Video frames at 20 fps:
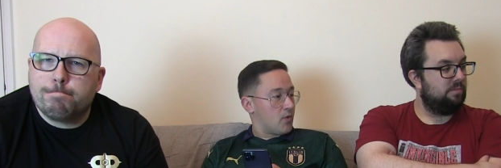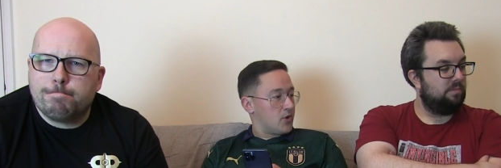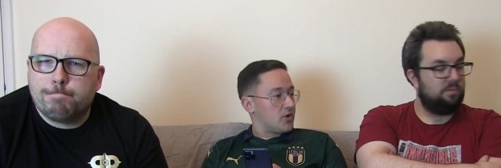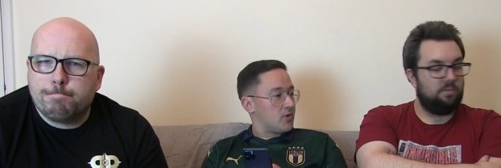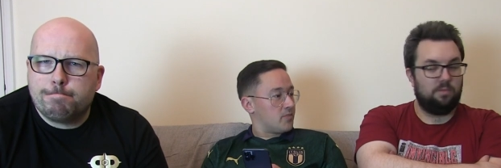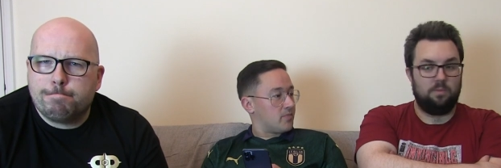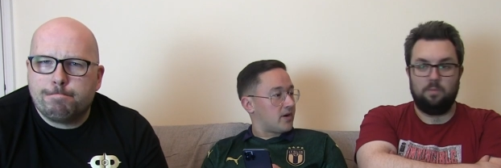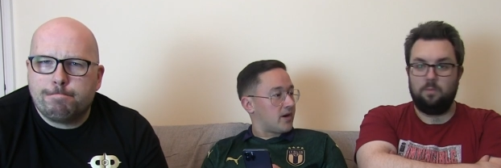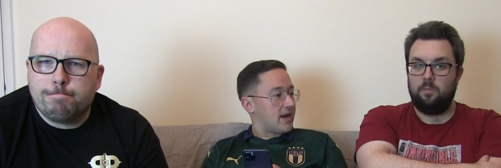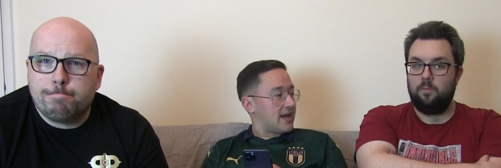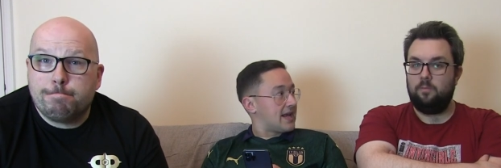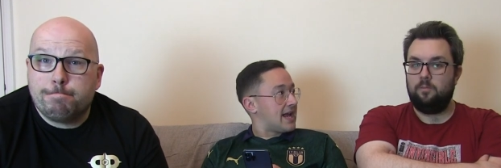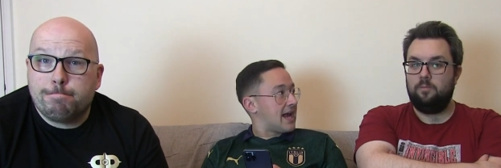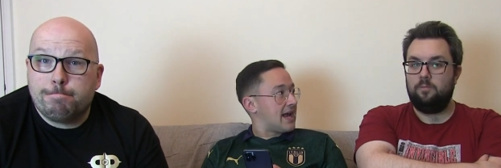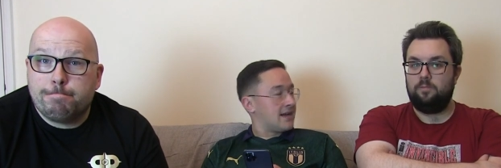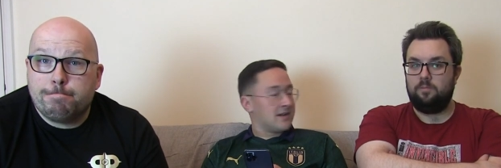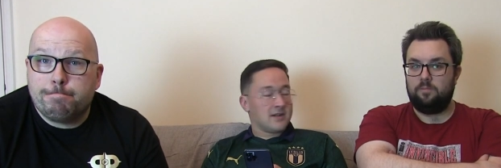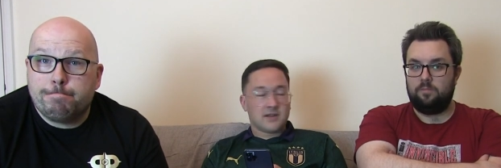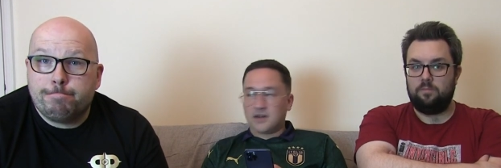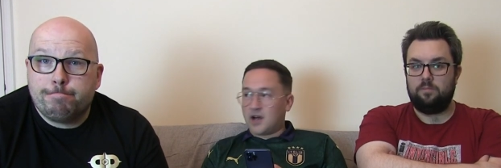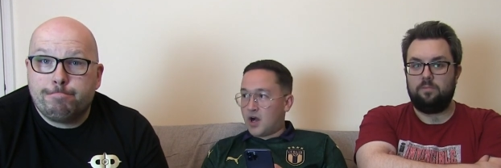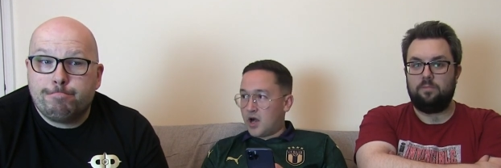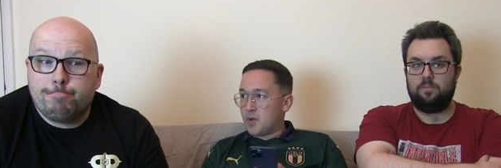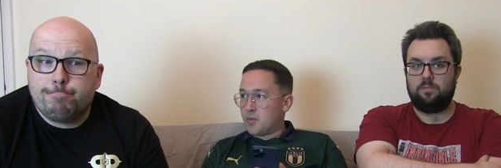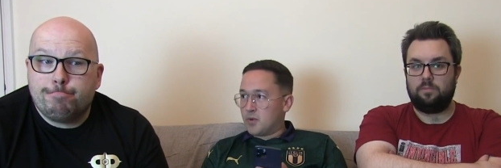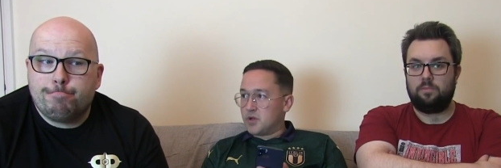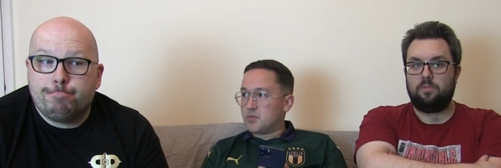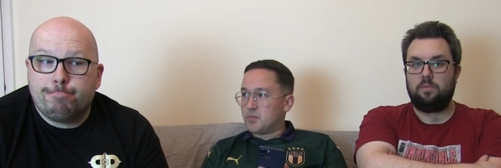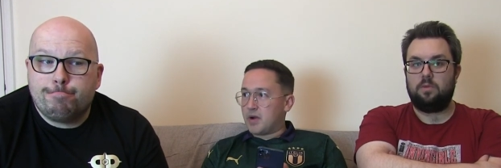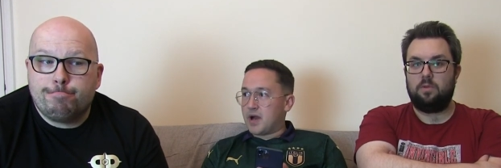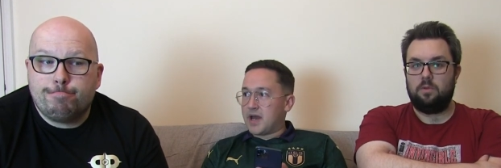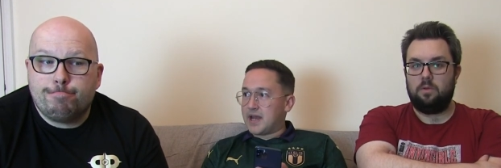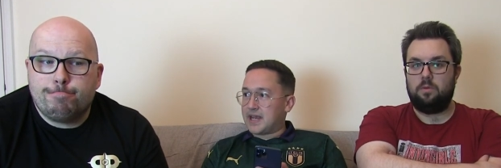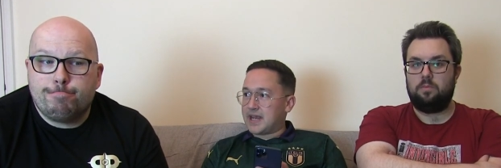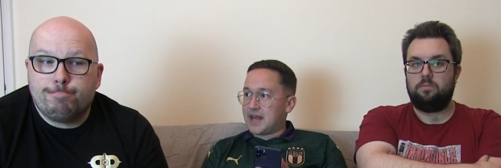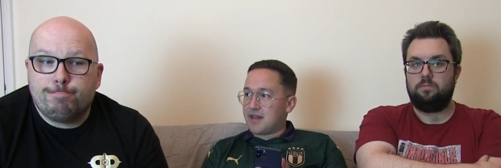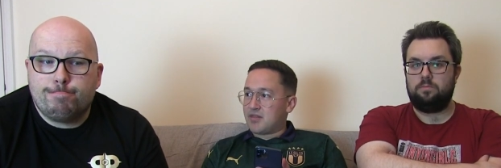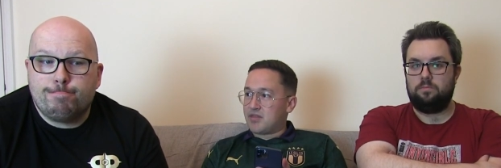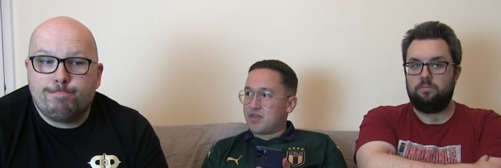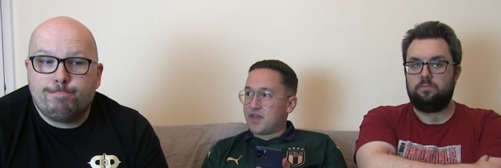Speaker 1: wouldn't buy again and I would buy
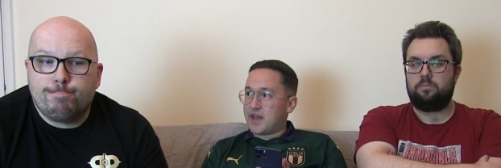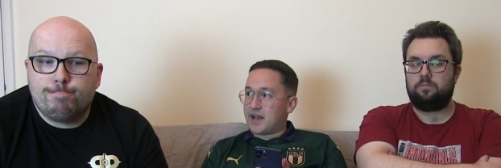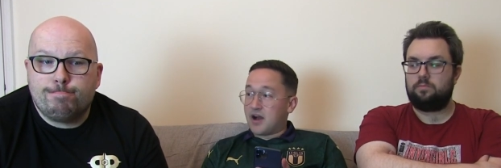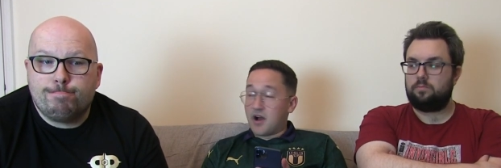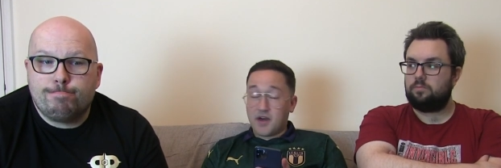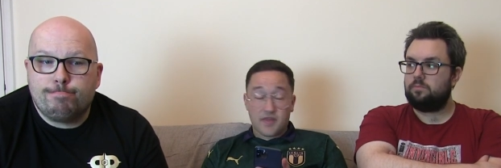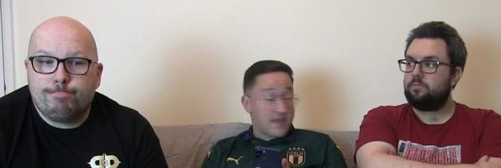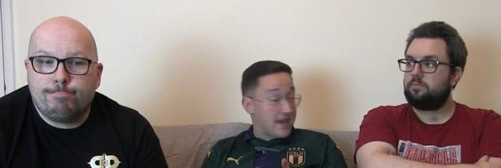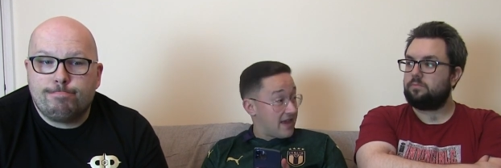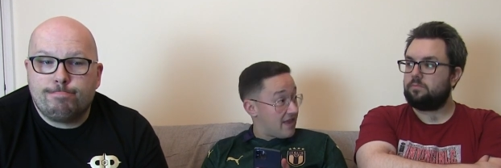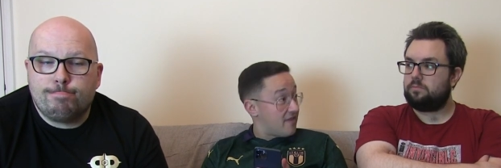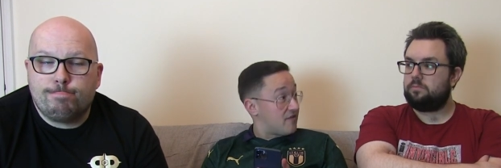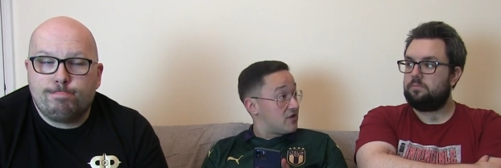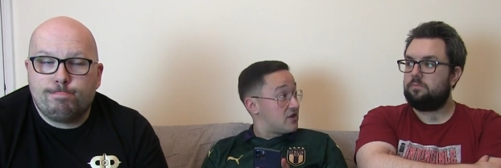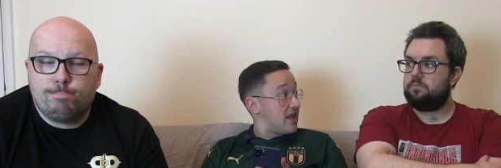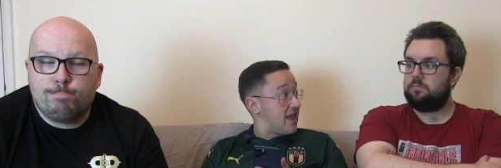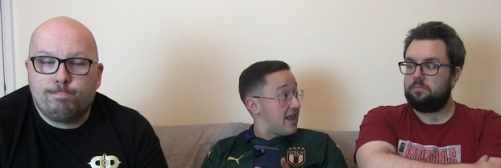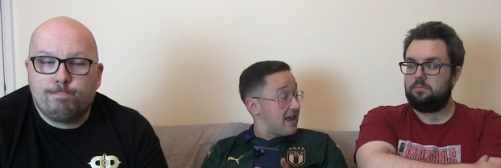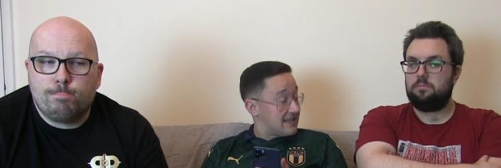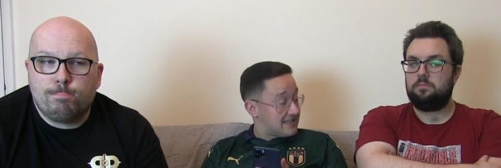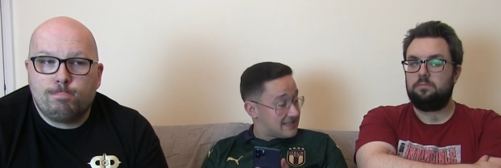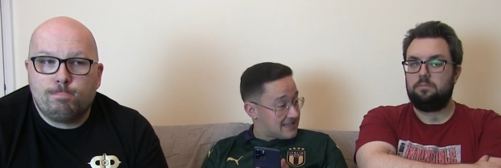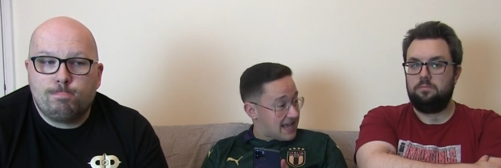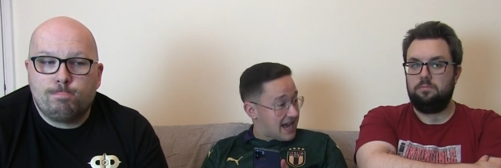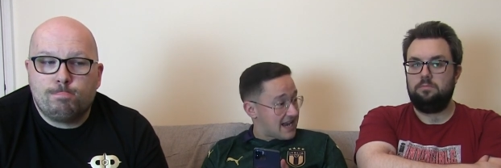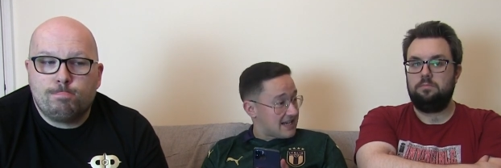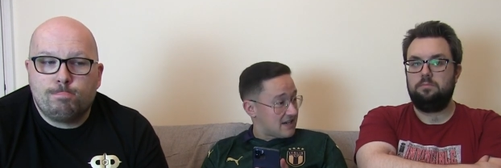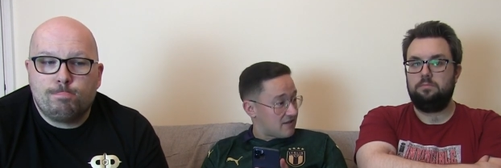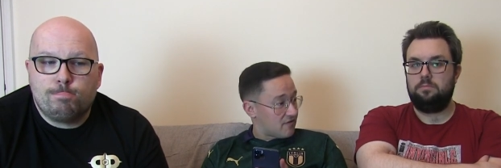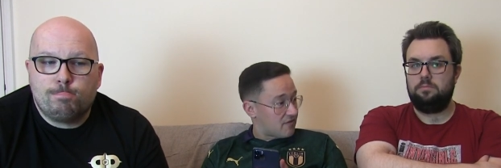again thing. It is that